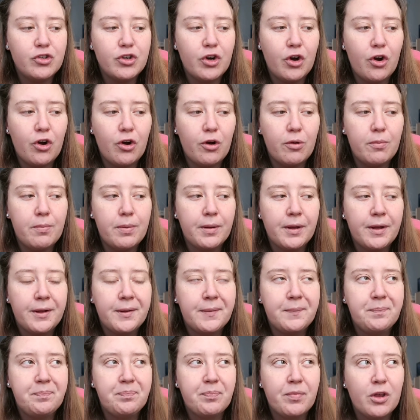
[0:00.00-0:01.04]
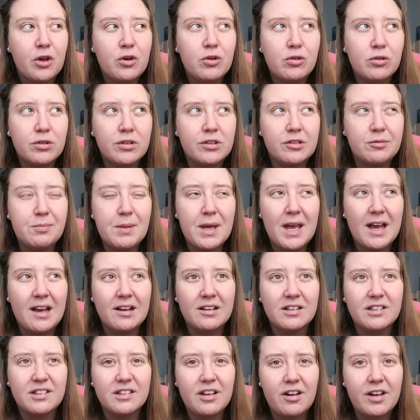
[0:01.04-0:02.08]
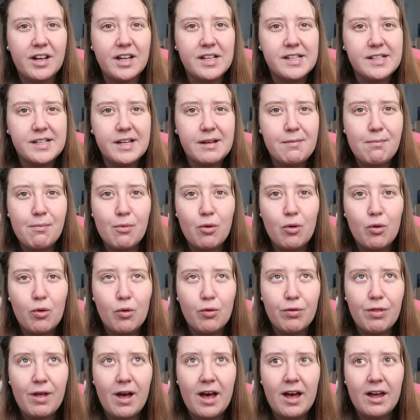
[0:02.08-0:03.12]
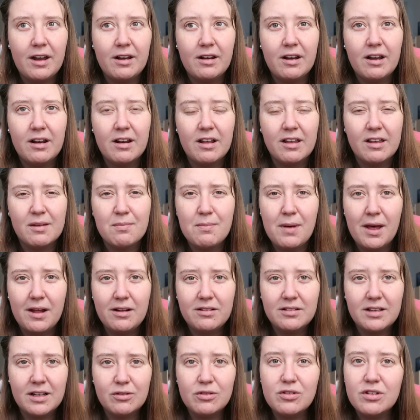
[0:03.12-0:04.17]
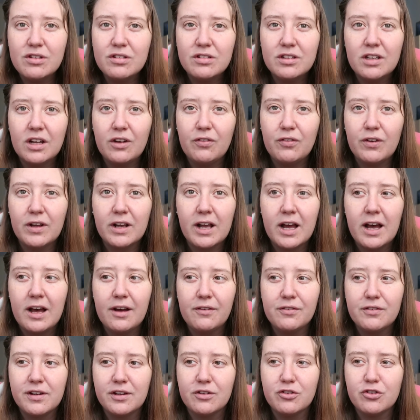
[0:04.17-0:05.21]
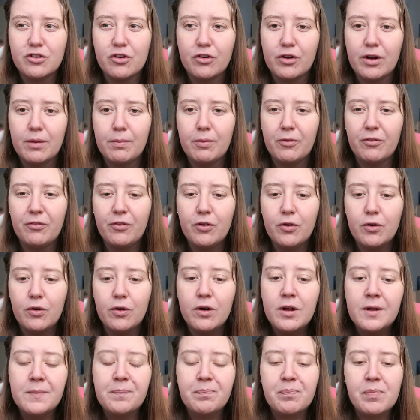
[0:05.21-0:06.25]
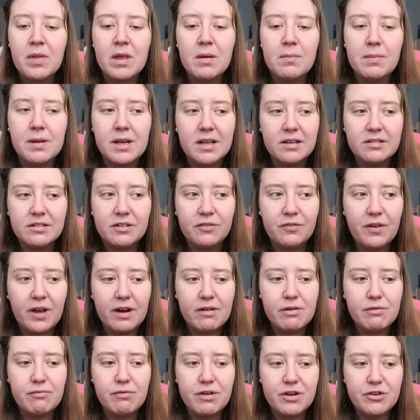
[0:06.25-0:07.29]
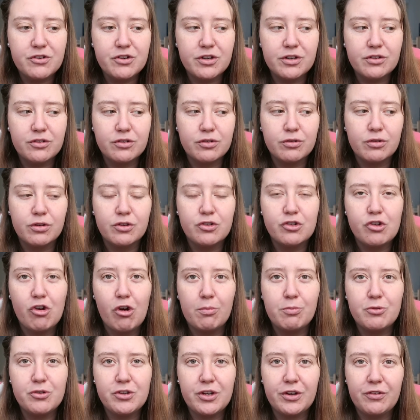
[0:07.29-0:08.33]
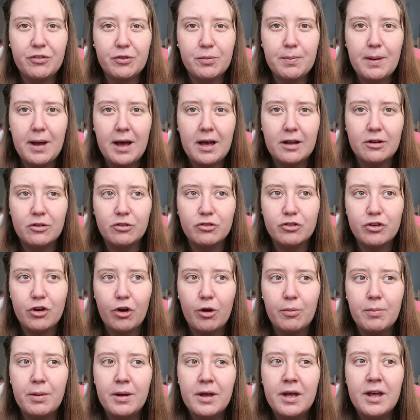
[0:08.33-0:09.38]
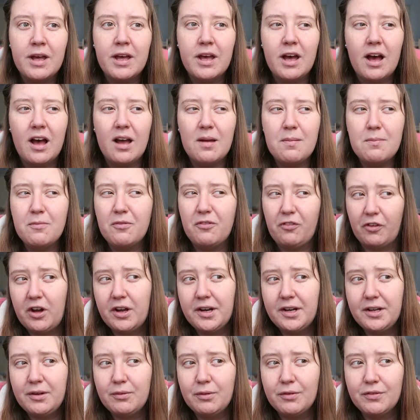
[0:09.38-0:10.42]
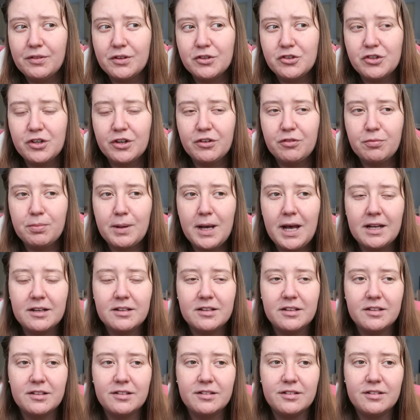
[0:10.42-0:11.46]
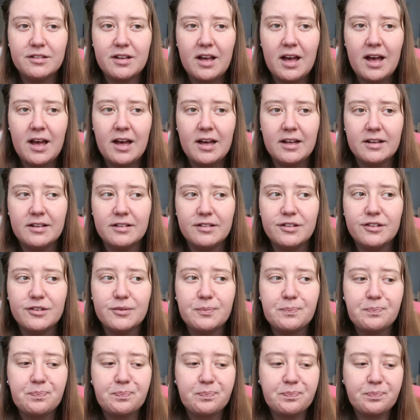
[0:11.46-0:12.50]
job causes me anxiety more than like meltdowns and stuff like I have touched on it before but it's a very rigid sort of job, shift pattern job. I'm fine with the shift patterns and